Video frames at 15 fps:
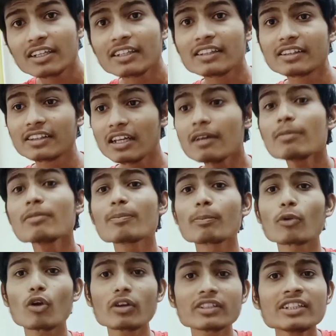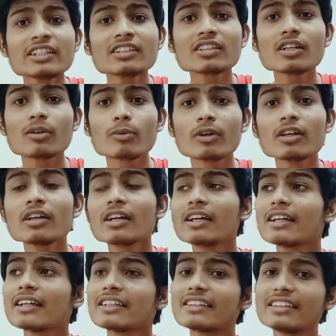the proxy server,
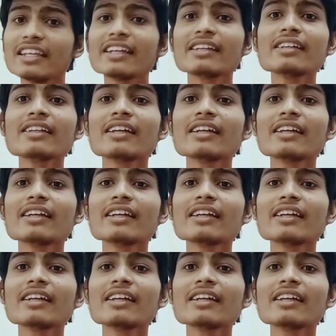then